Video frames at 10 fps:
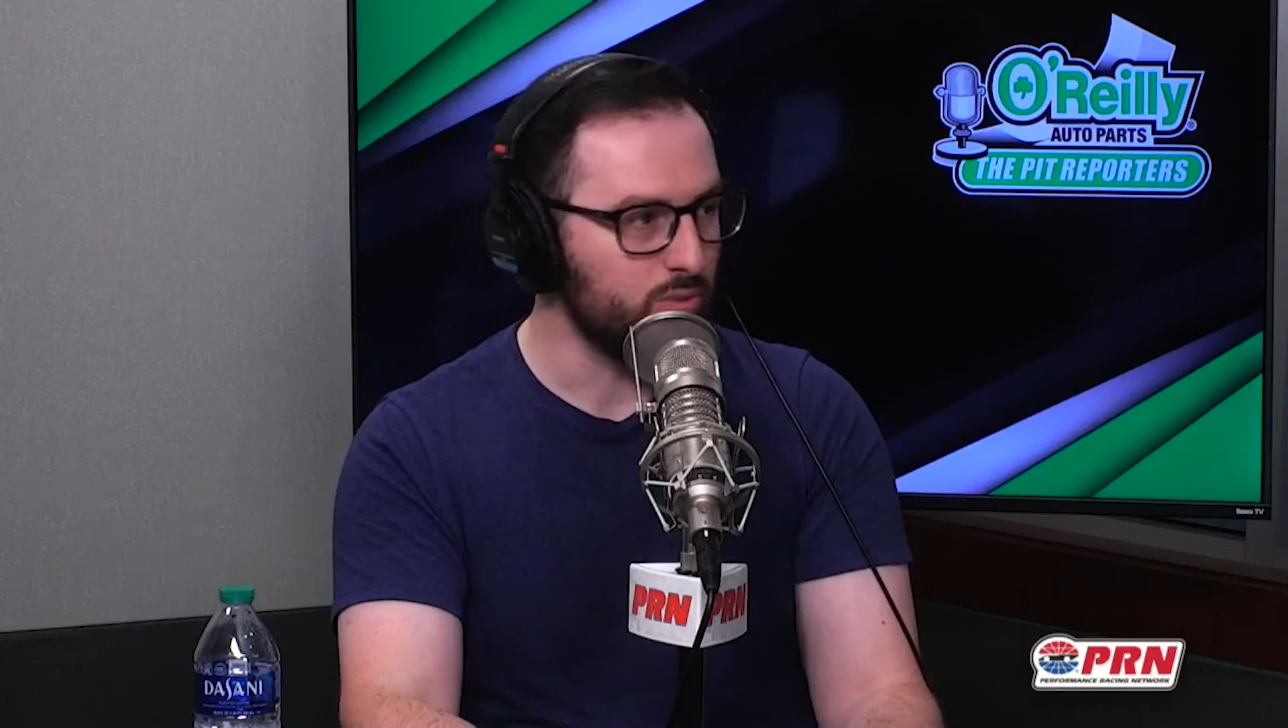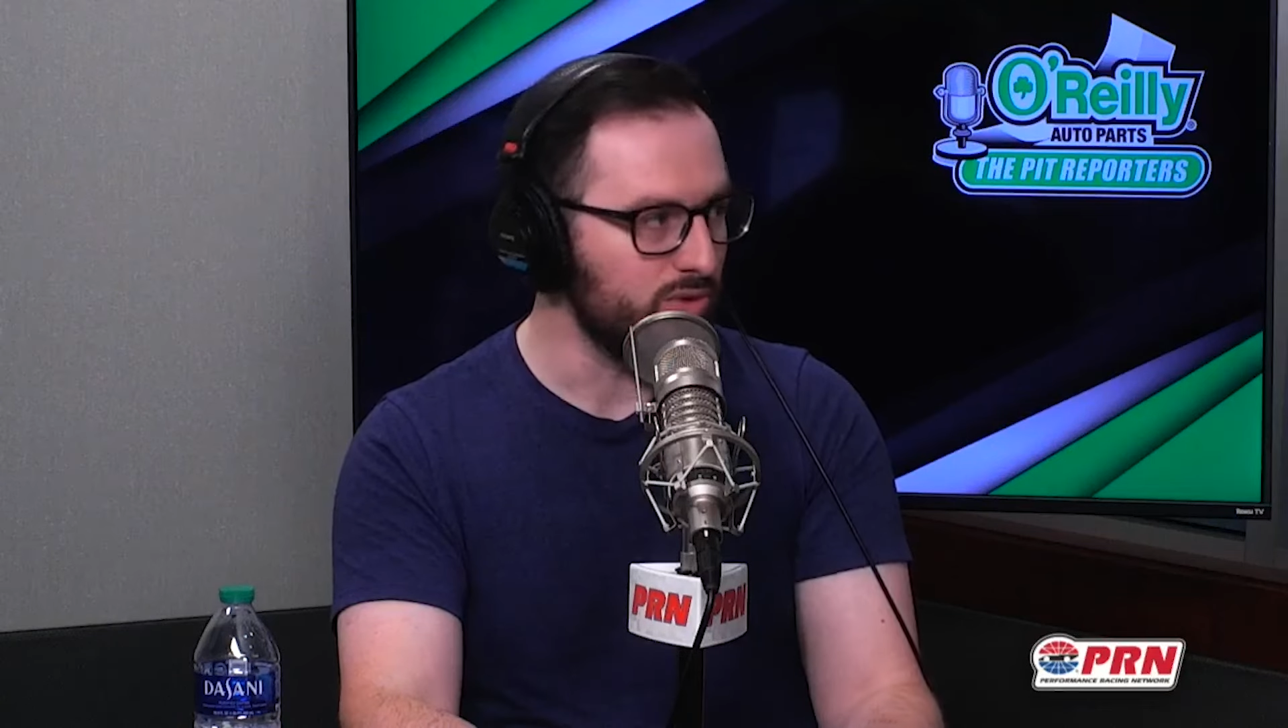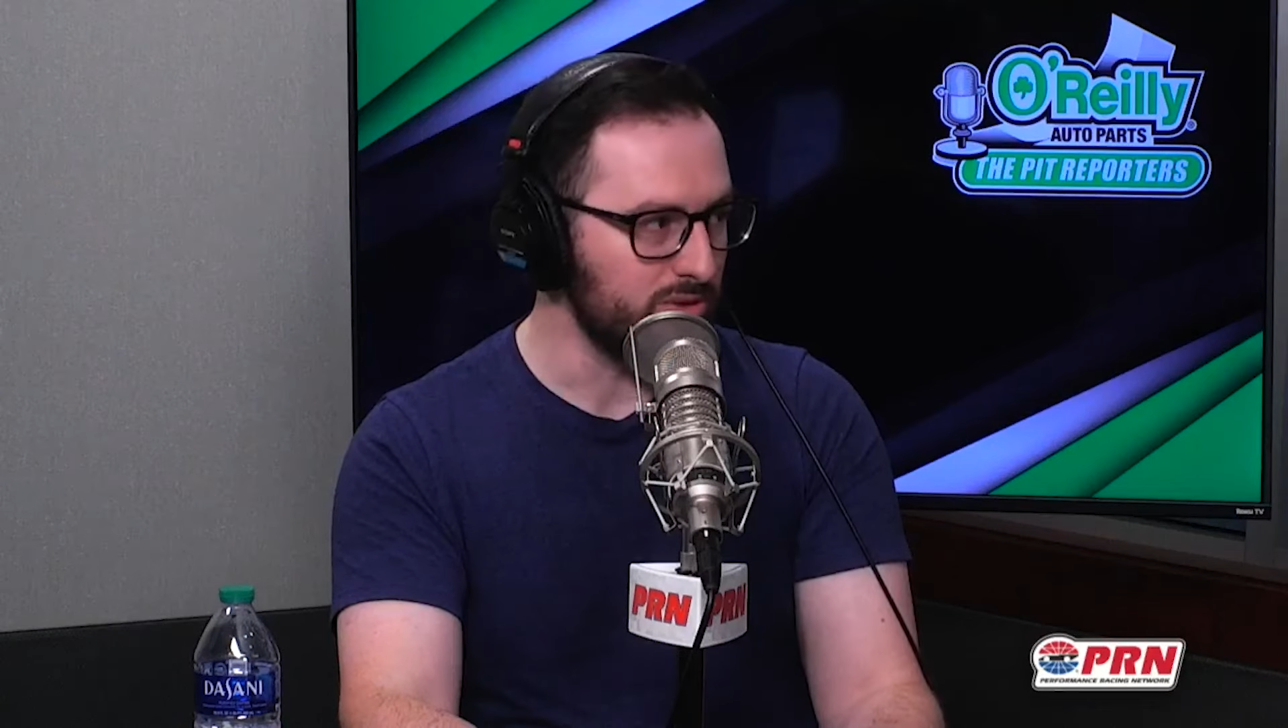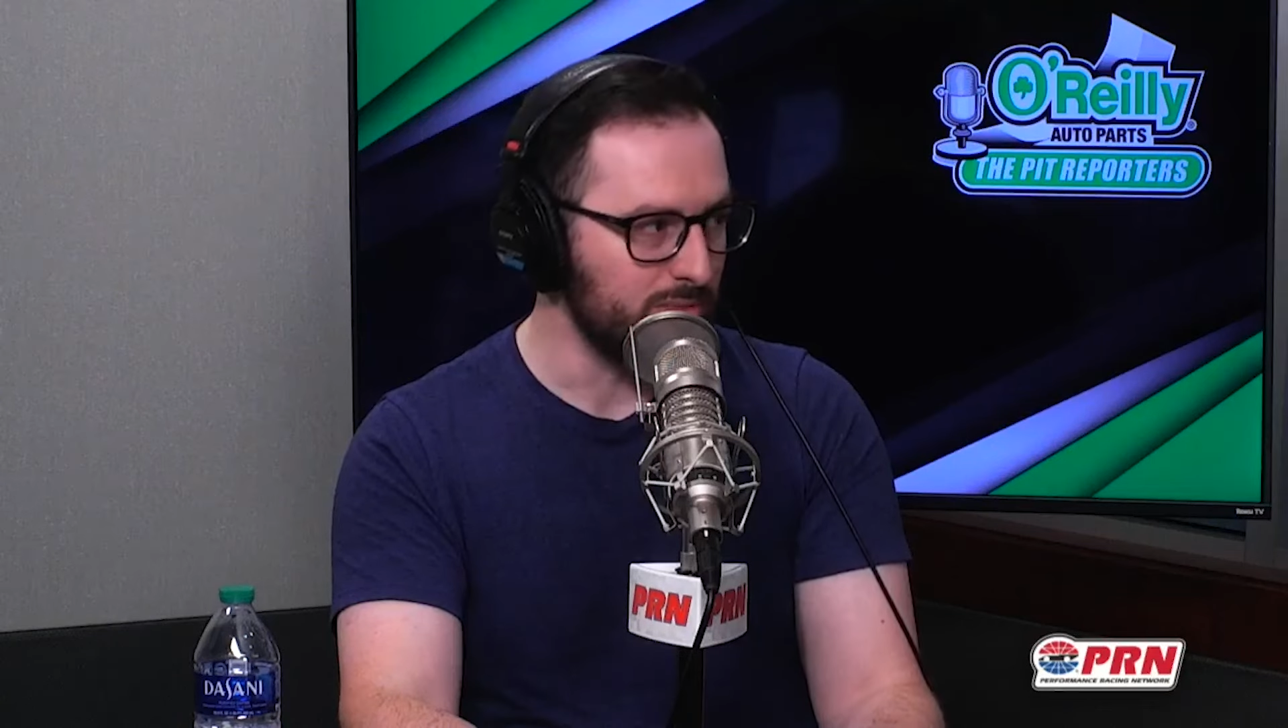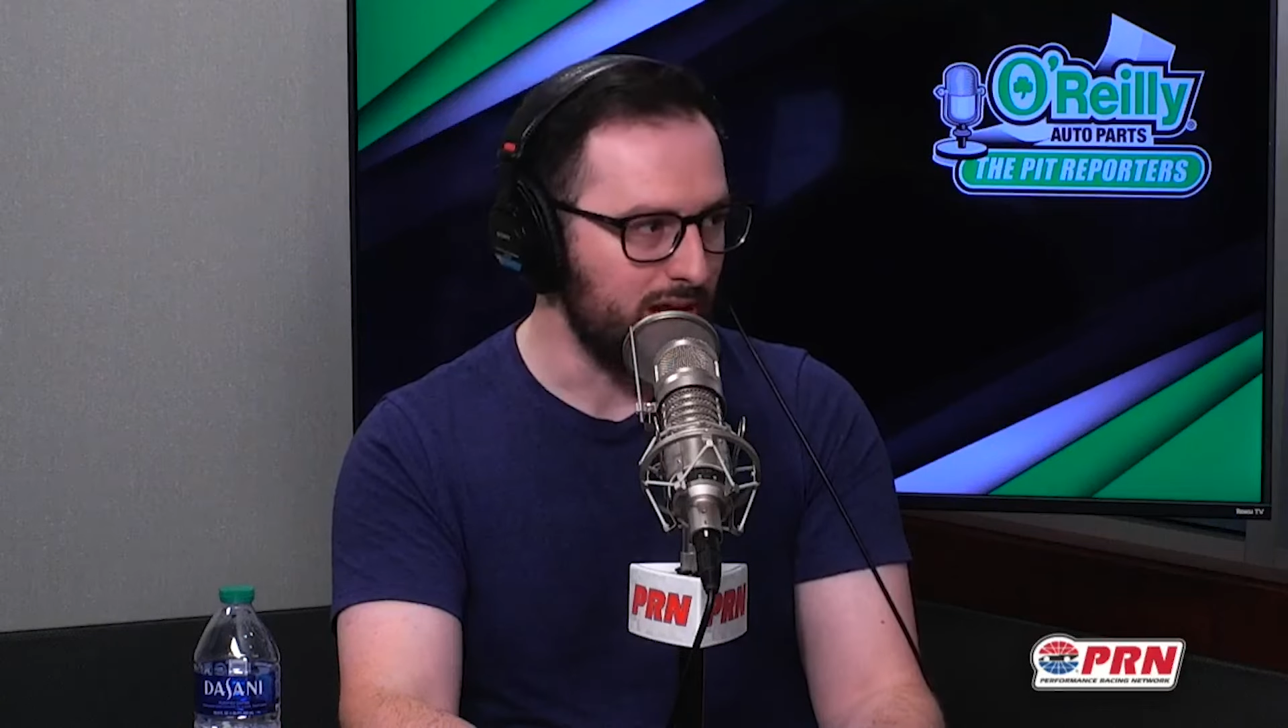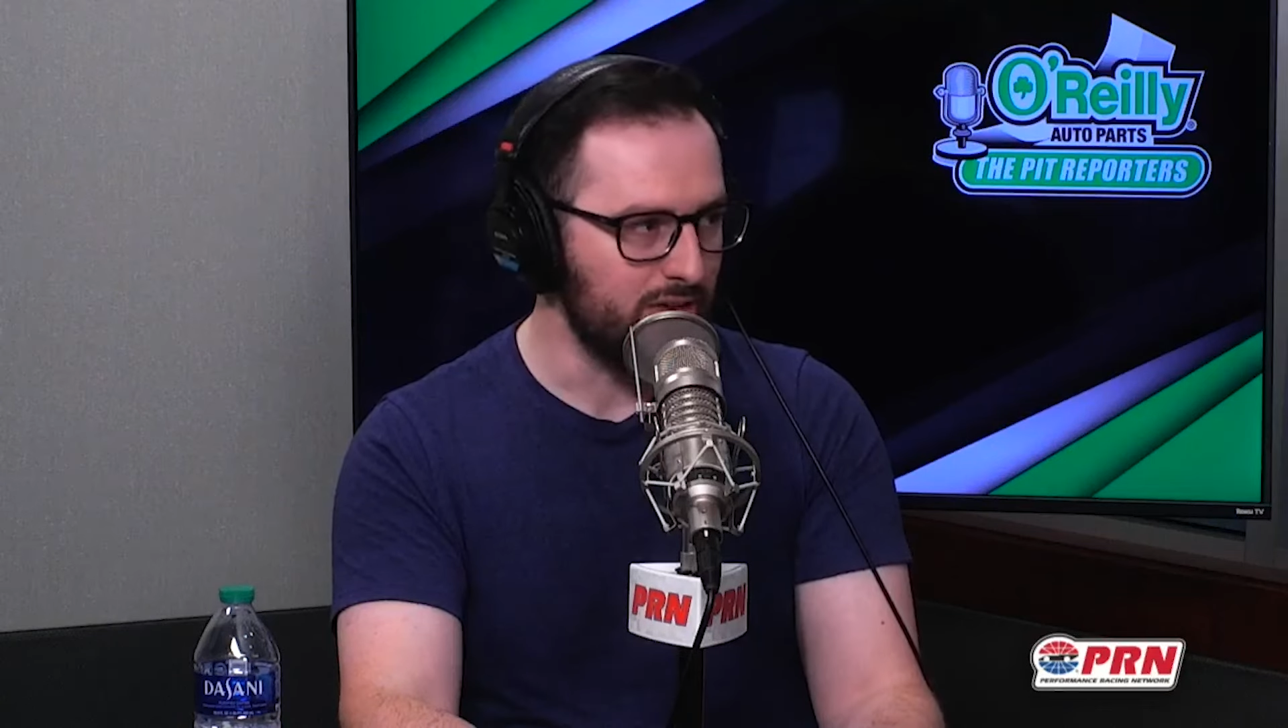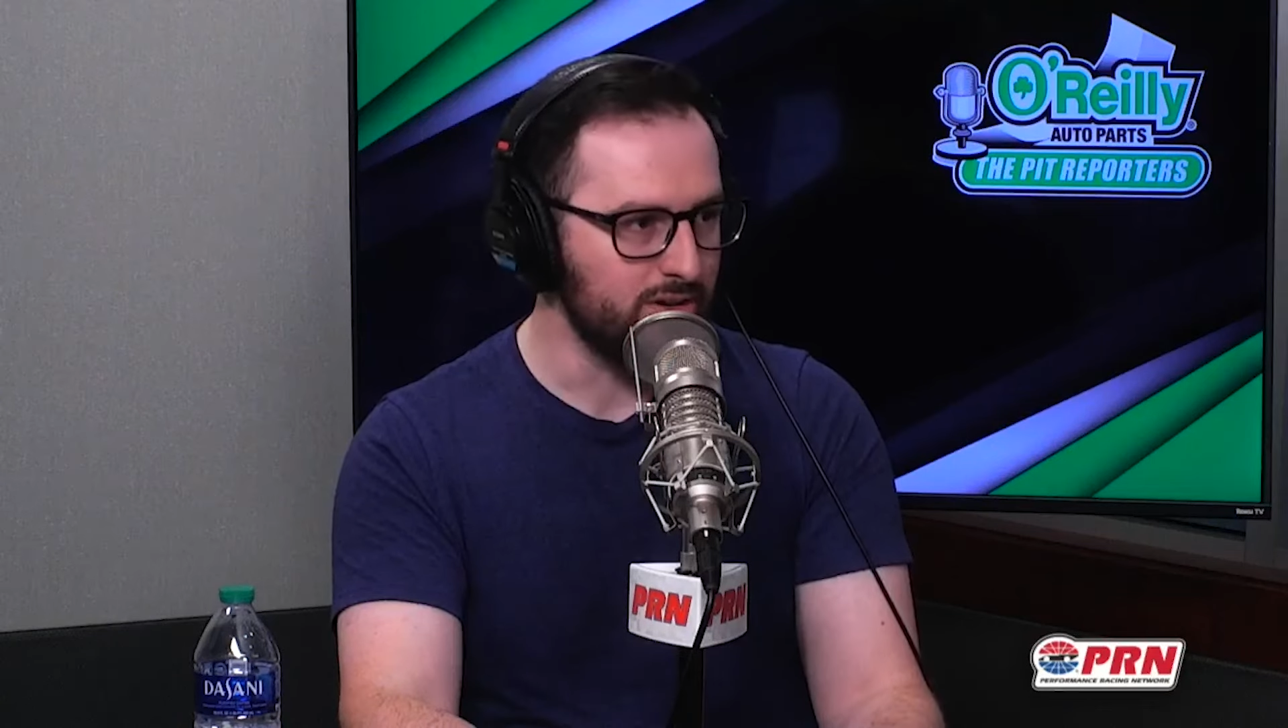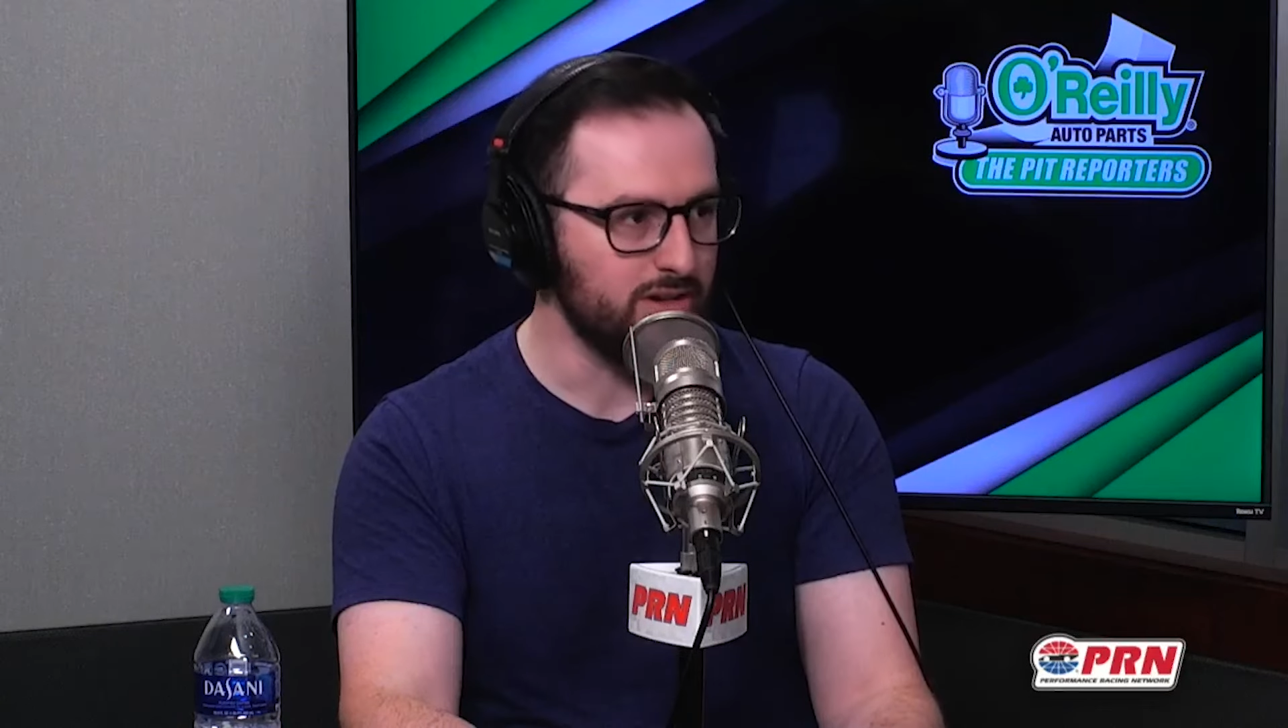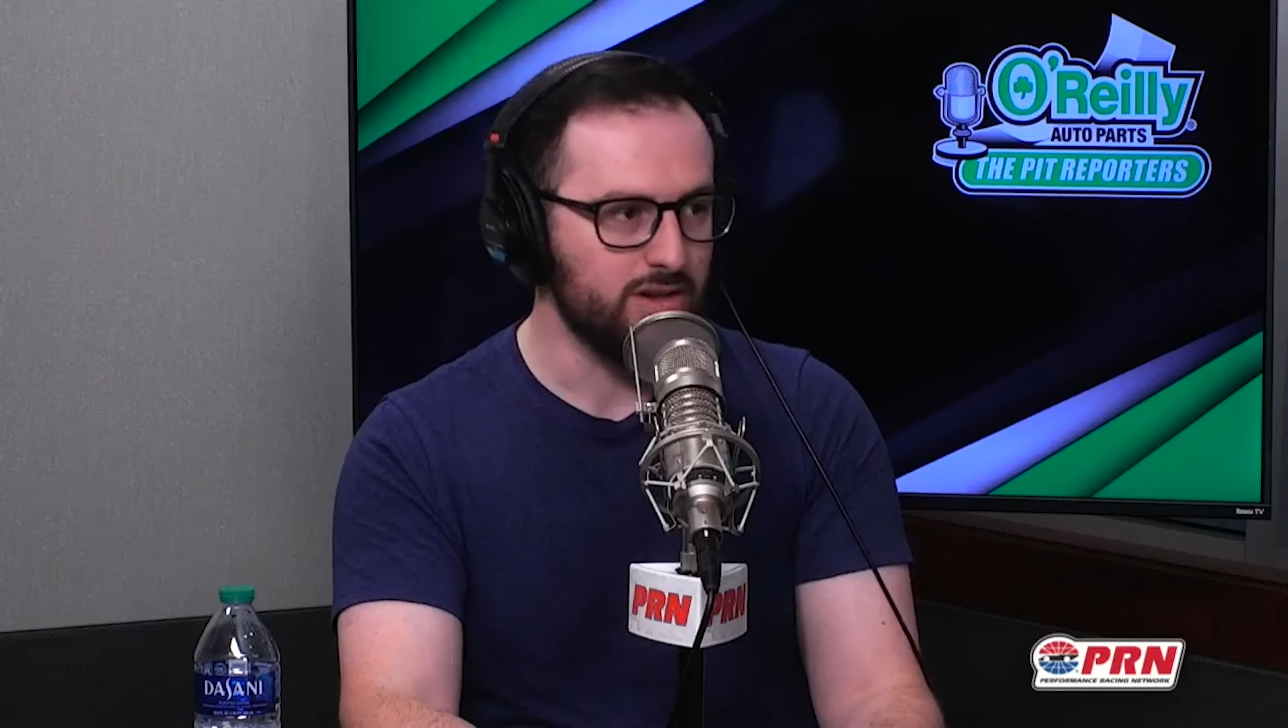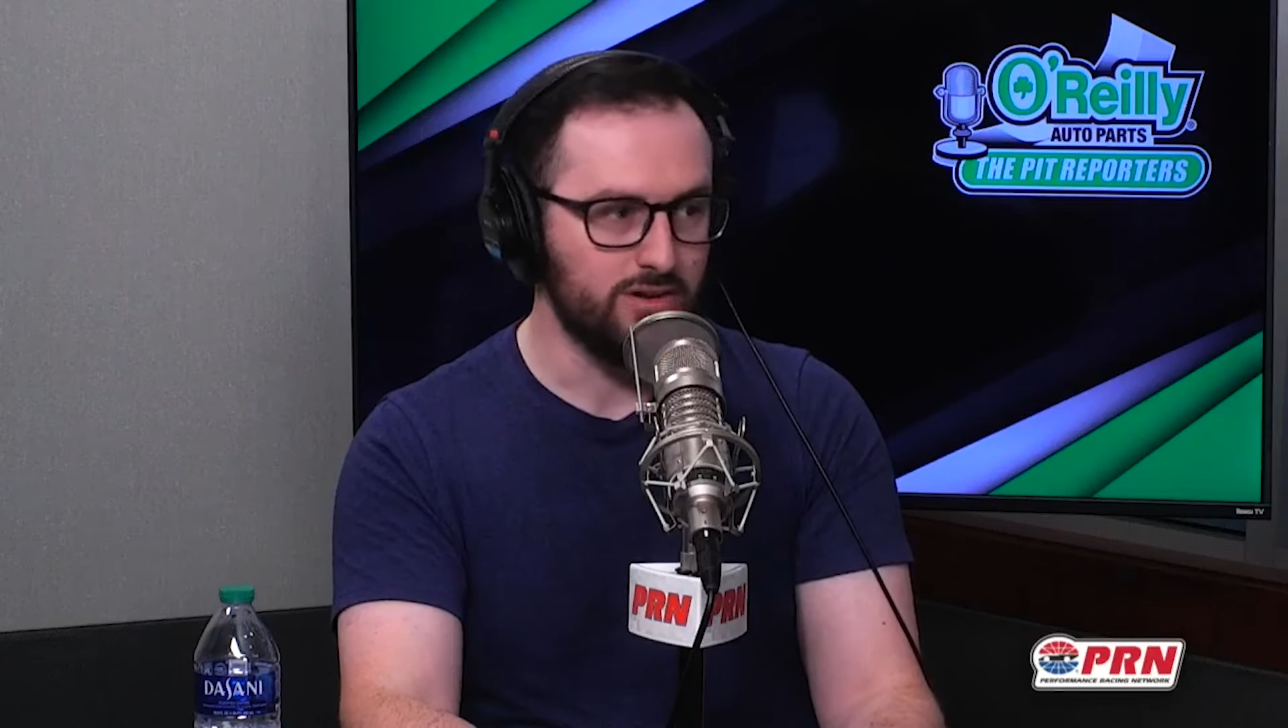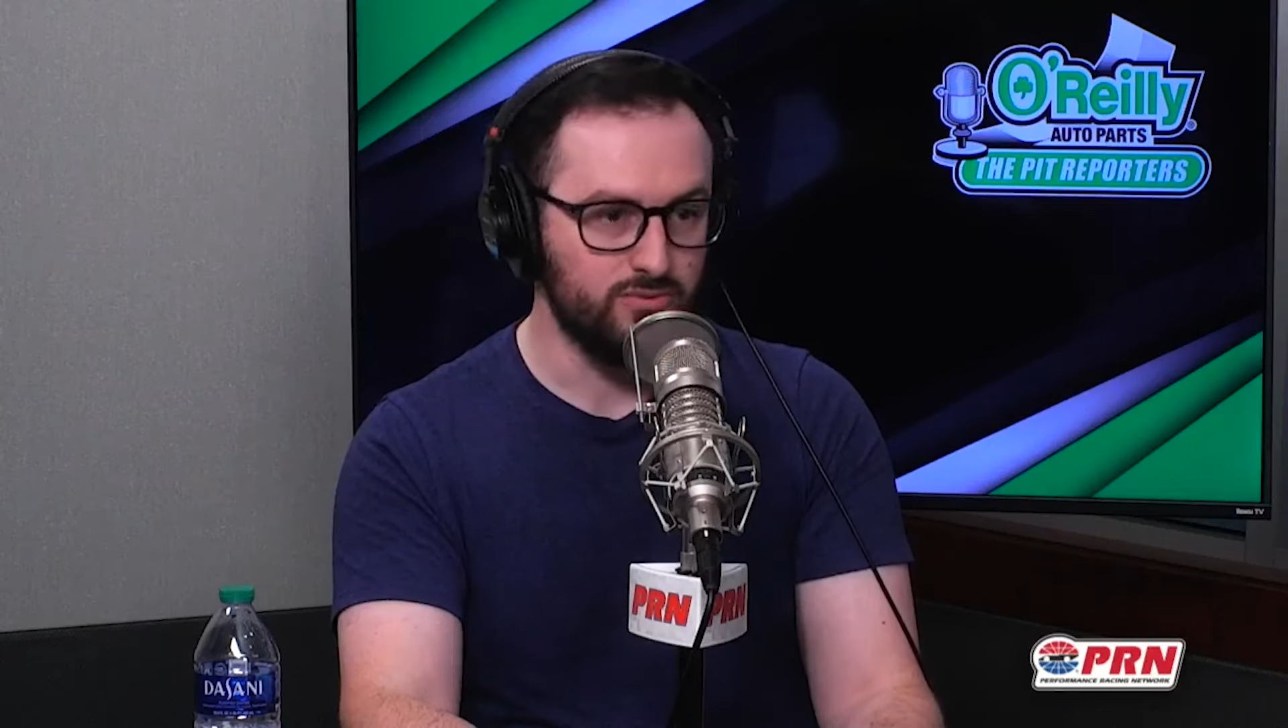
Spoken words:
William Byron,